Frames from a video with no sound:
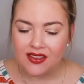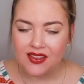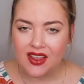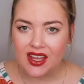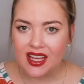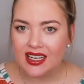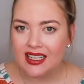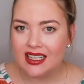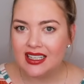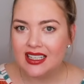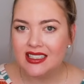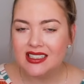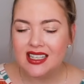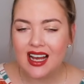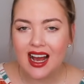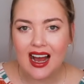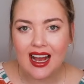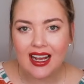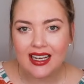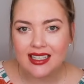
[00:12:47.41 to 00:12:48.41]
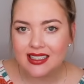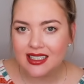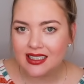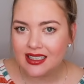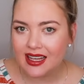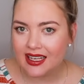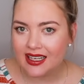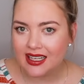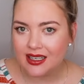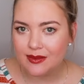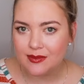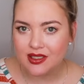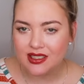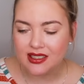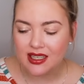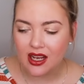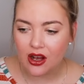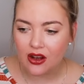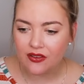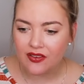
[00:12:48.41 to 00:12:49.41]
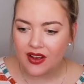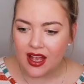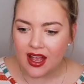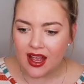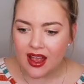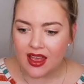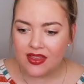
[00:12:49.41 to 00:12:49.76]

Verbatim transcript: that he needed to isolate himself,